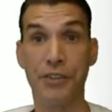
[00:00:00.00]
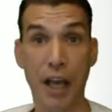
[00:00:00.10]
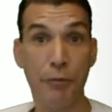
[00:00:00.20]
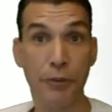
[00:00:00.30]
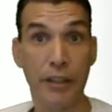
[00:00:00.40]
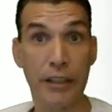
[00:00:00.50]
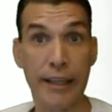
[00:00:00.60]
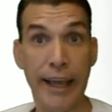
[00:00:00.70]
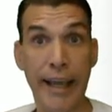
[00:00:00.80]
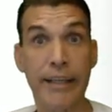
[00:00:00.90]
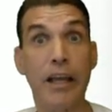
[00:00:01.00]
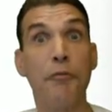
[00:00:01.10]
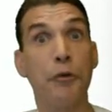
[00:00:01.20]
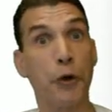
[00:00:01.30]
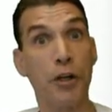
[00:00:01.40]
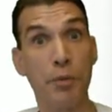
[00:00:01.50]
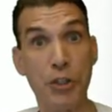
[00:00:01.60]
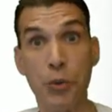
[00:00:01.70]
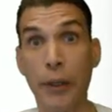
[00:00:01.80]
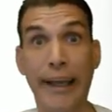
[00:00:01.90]
definitely handy if you're going to
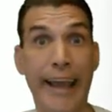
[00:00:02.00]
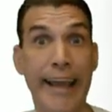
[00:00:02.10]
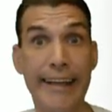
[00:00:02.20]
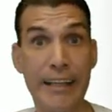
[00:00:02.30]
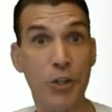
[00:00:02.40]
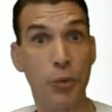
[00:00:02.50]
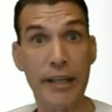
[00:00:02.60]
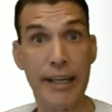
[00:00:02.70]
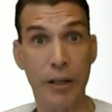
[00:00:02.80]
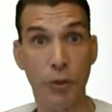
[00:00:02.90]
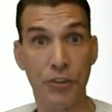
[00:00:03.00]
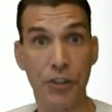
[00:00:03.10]
be doing any tweaking with